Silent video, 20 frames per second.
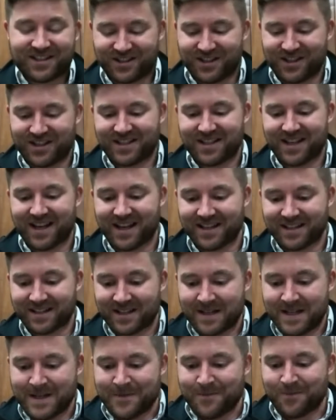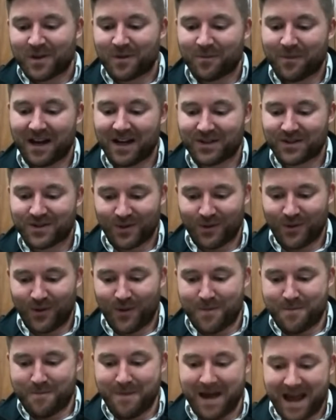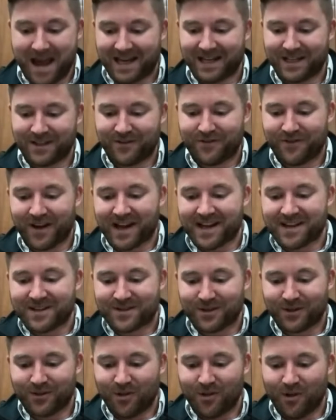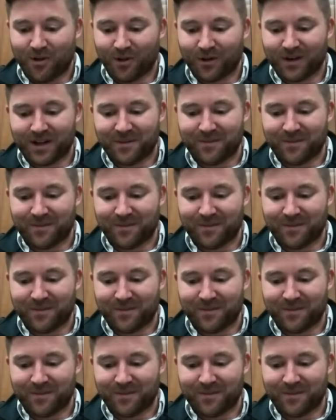She says, my soul magnifies the Lord,